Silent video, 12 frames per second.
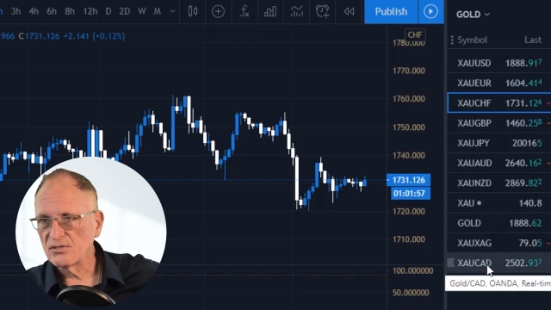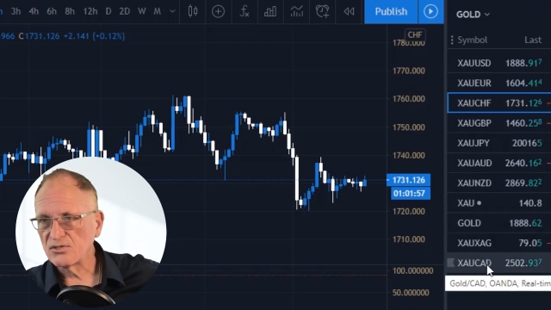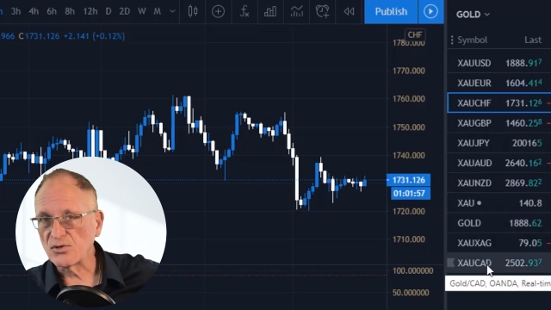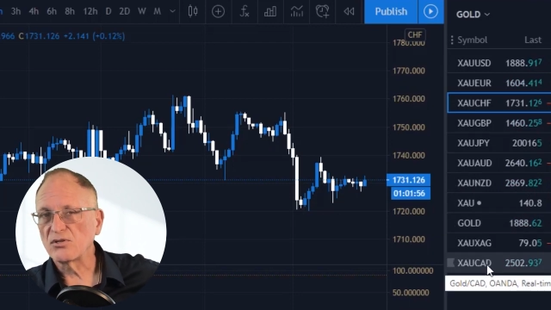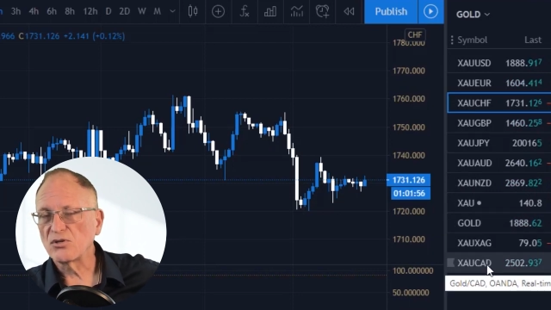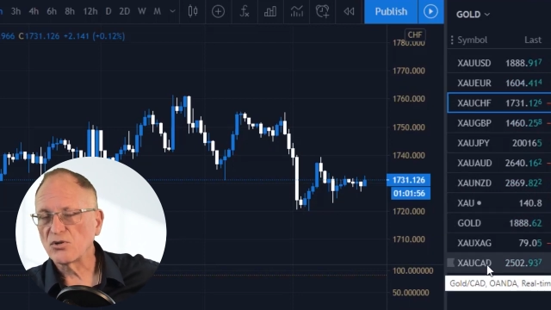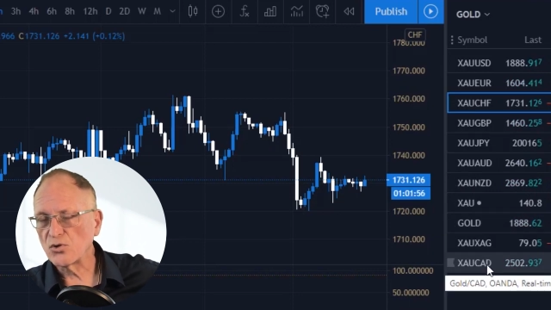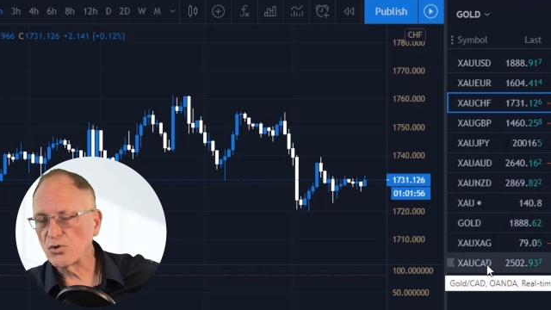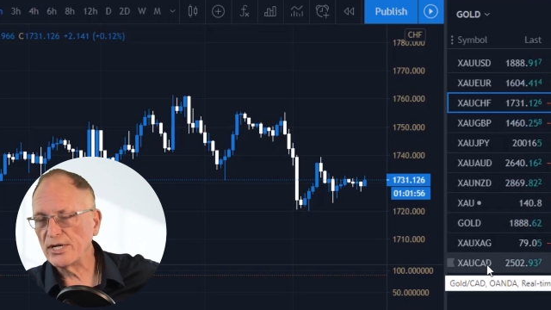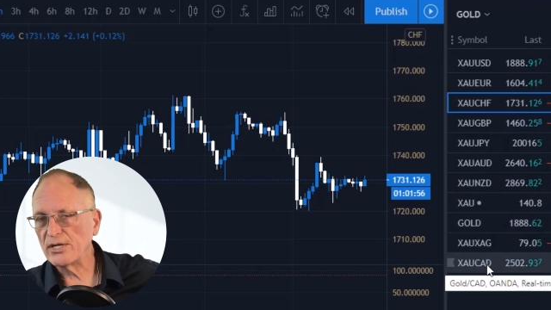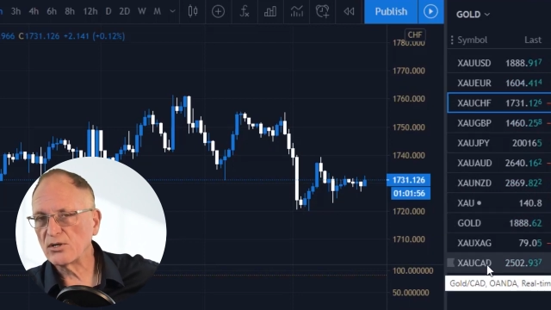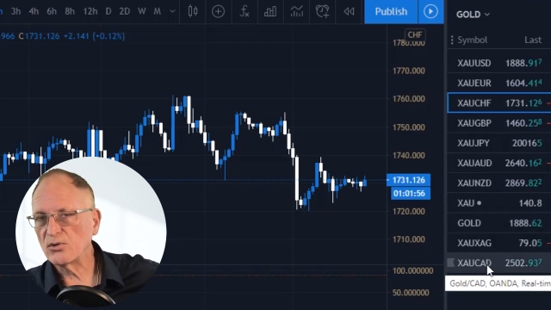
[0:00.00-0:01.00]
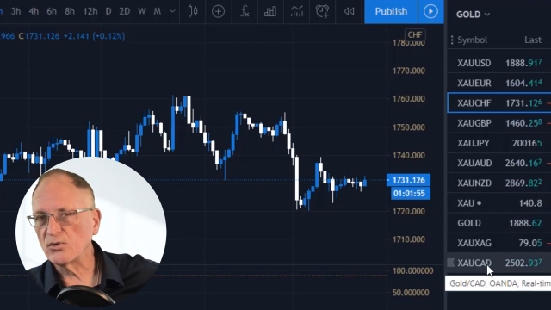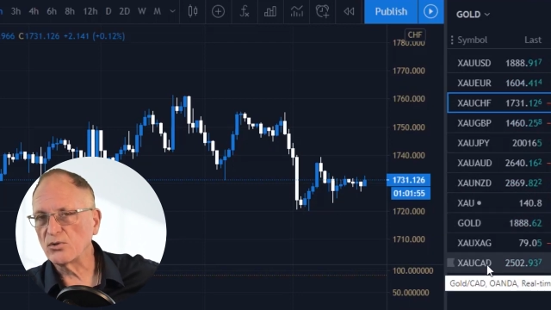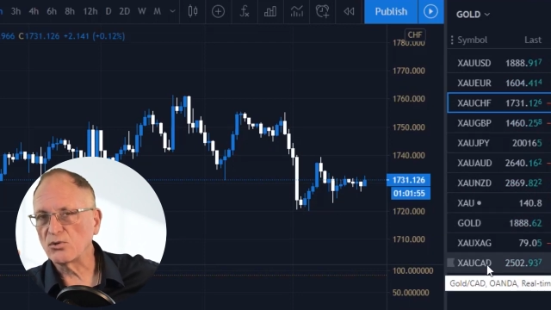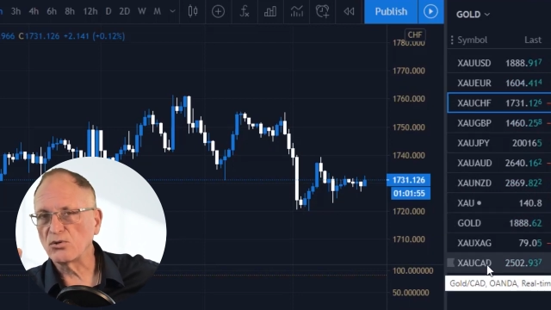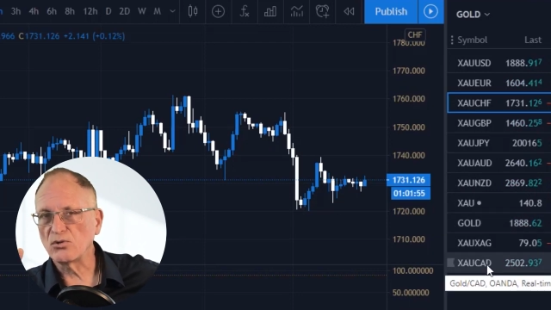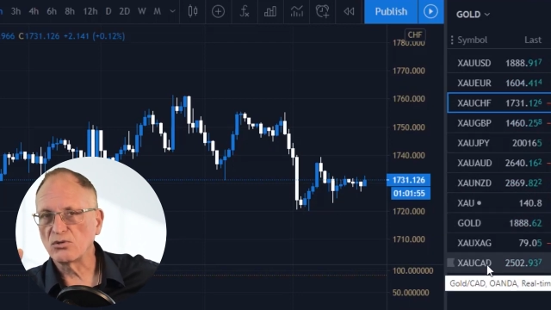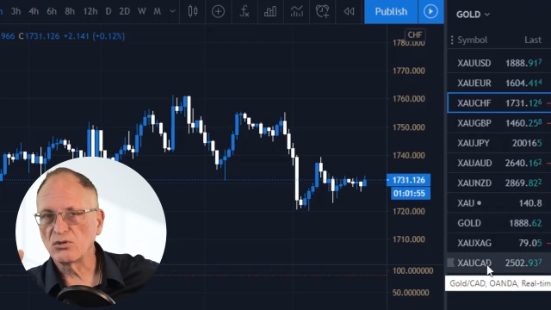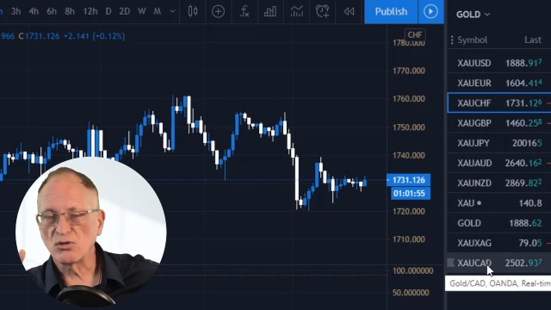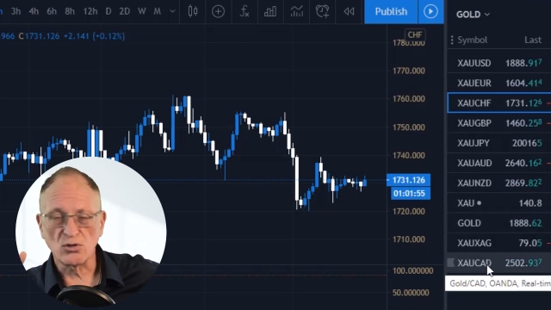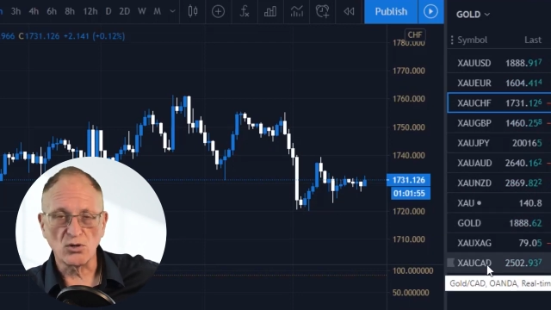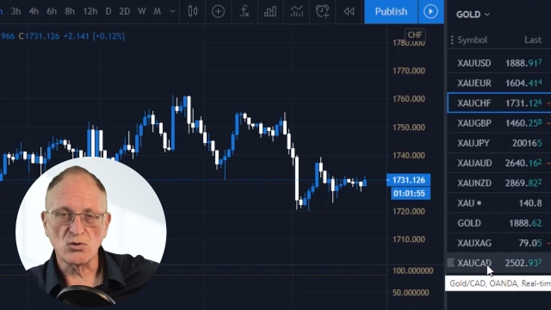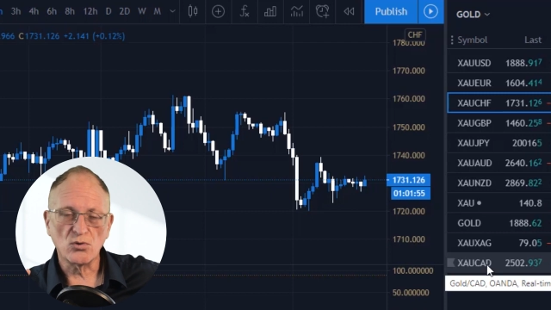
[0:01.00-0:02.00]
some critical
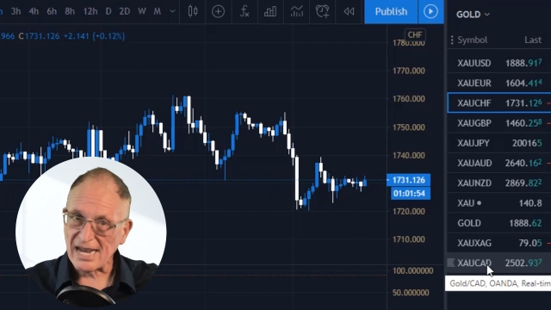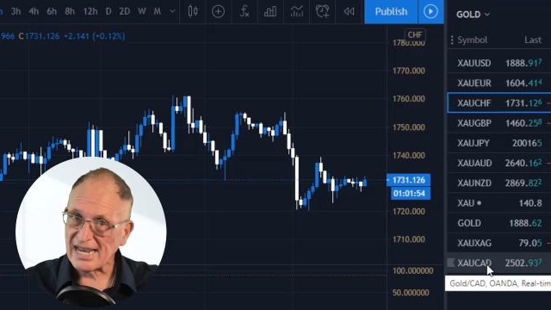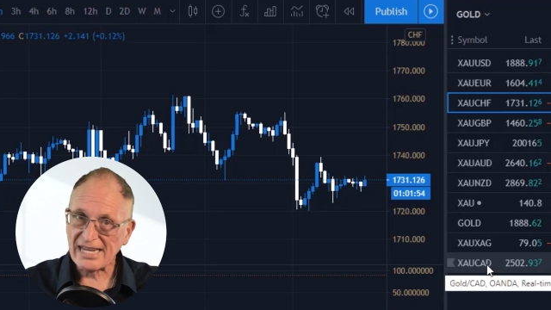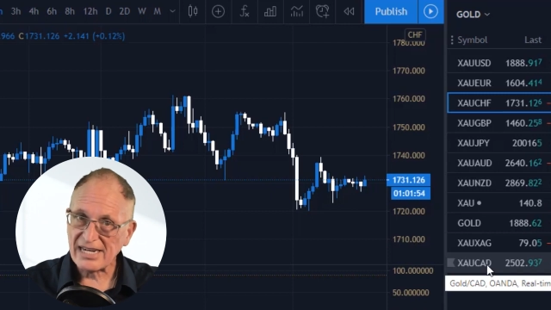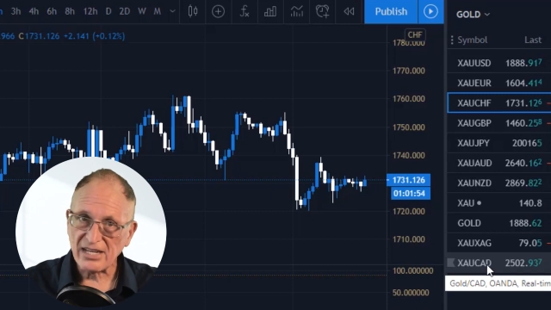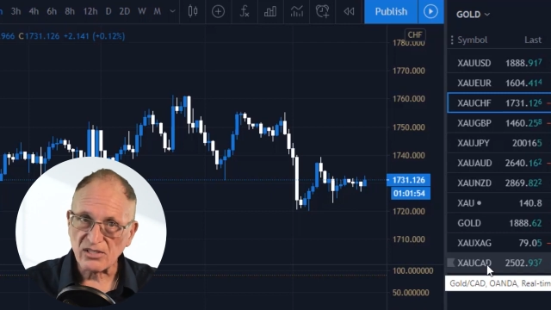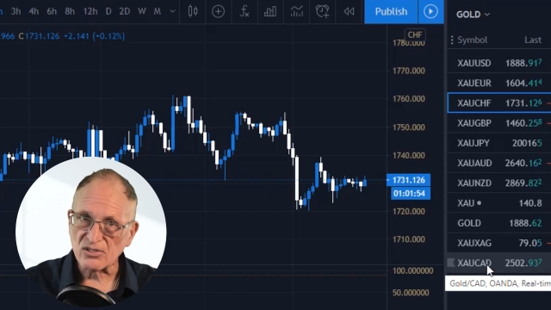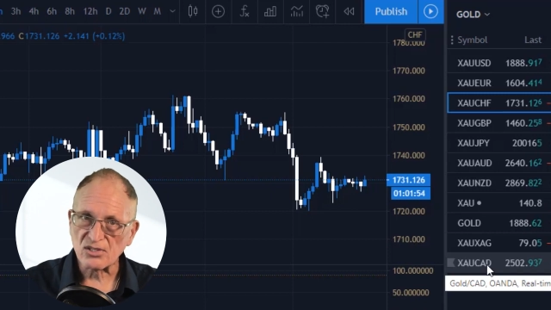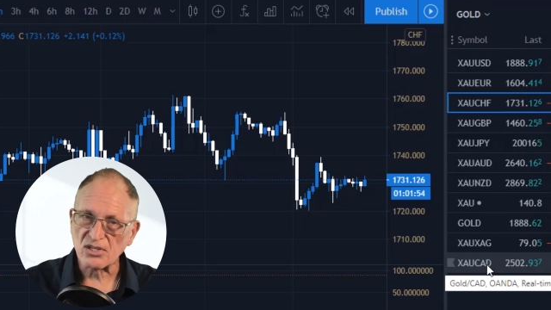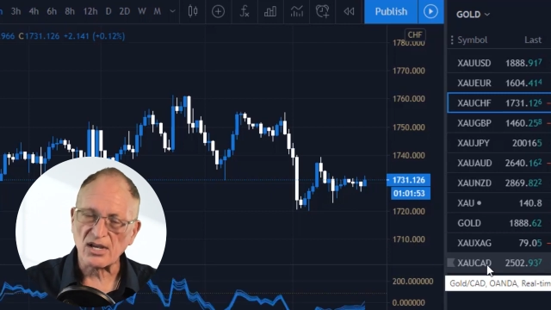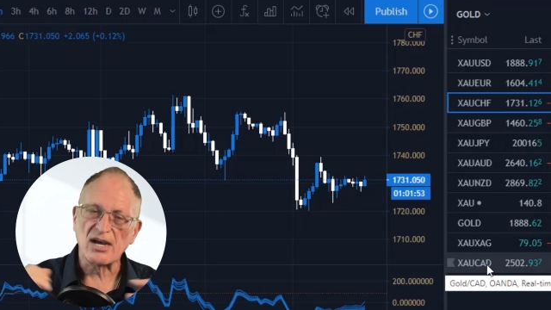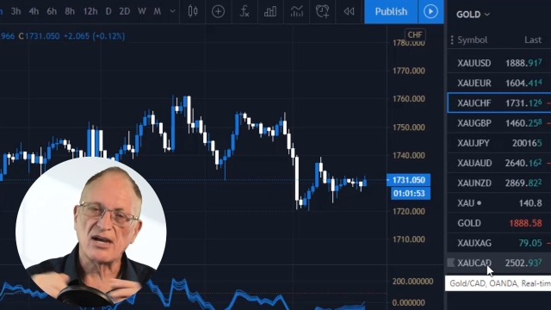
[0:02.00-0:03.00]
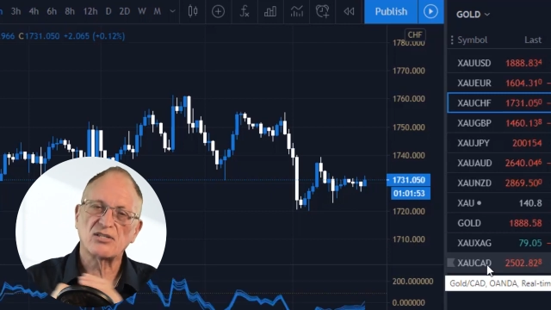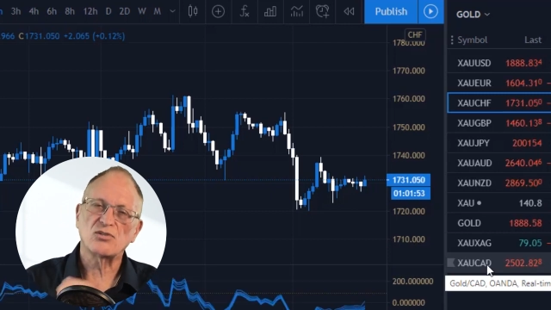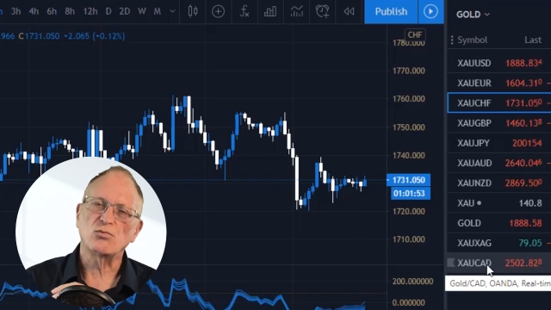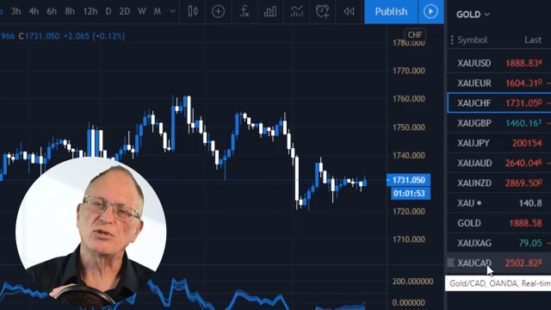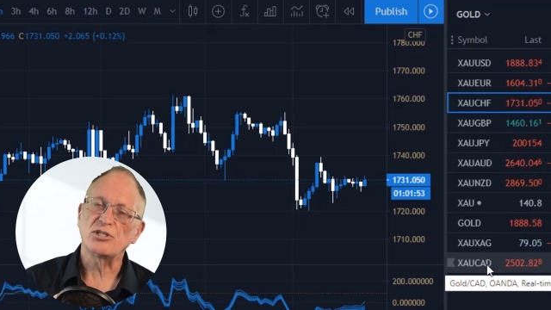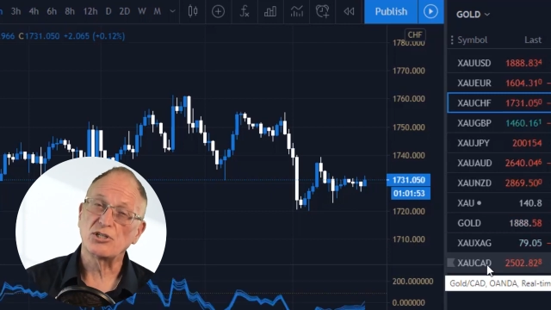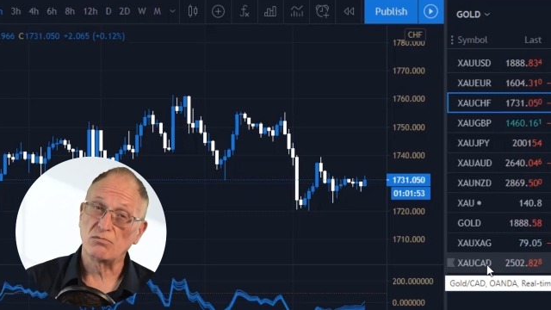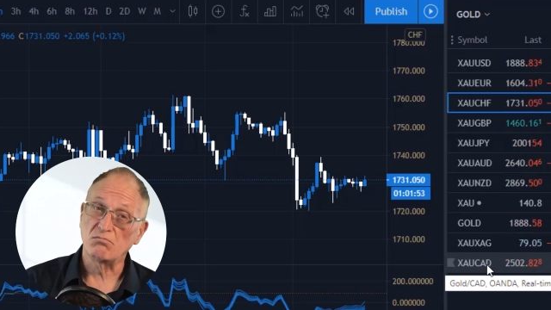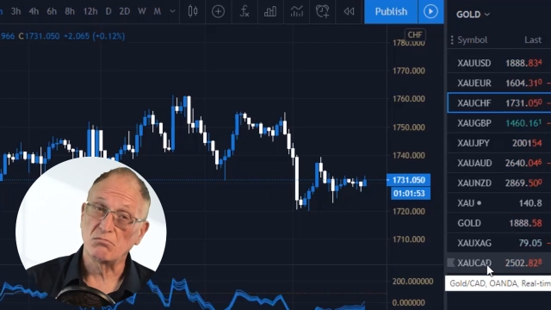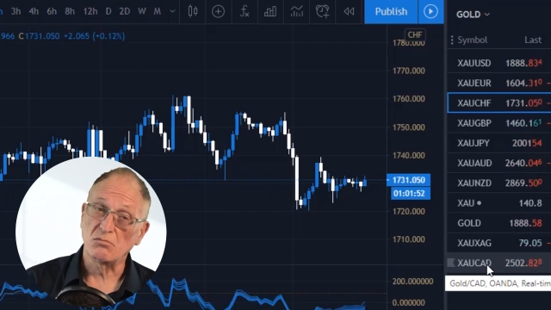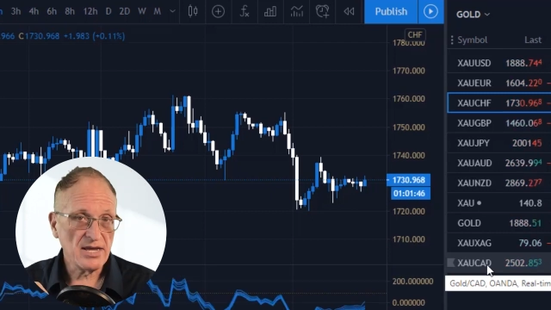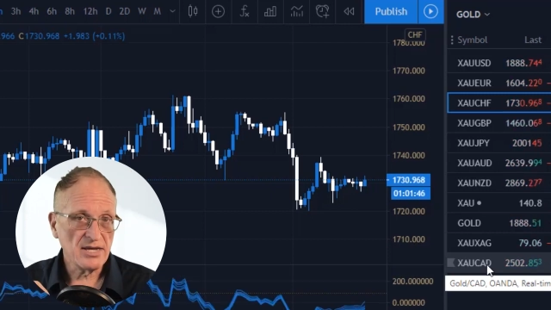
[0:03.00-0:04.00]
gold mining stocks, which
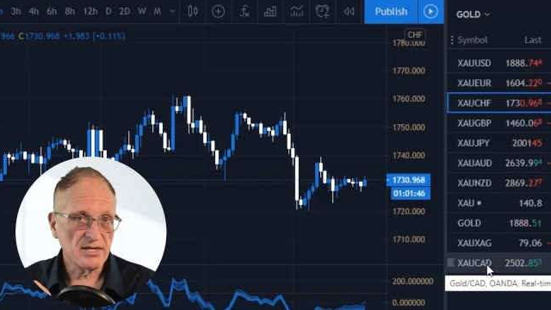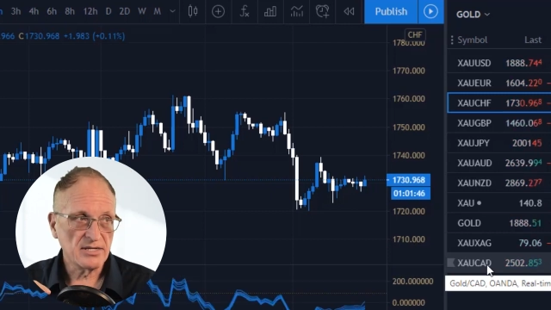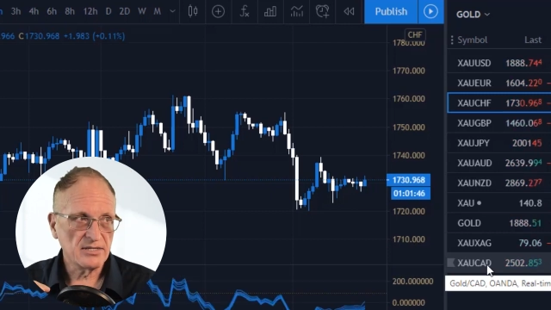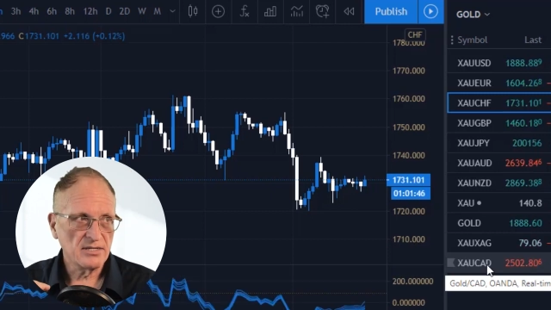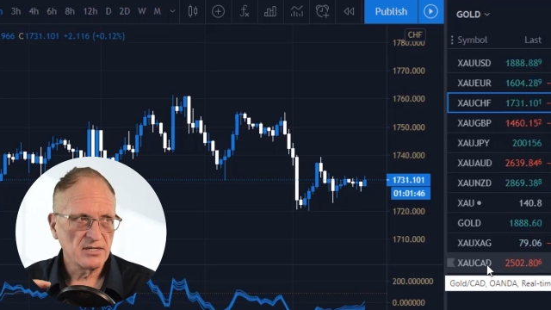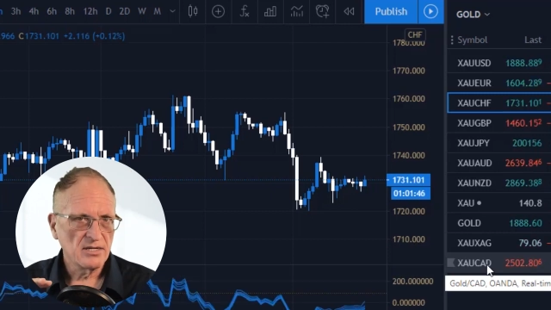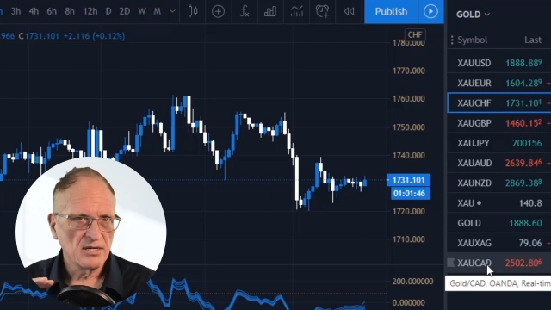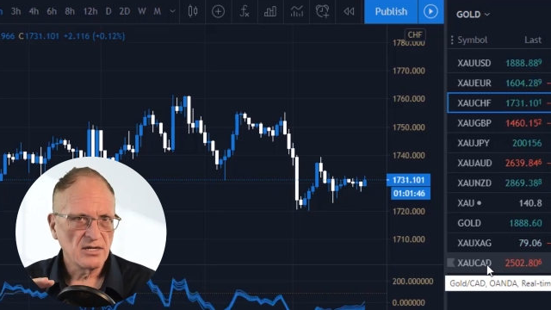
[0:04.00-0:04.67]
again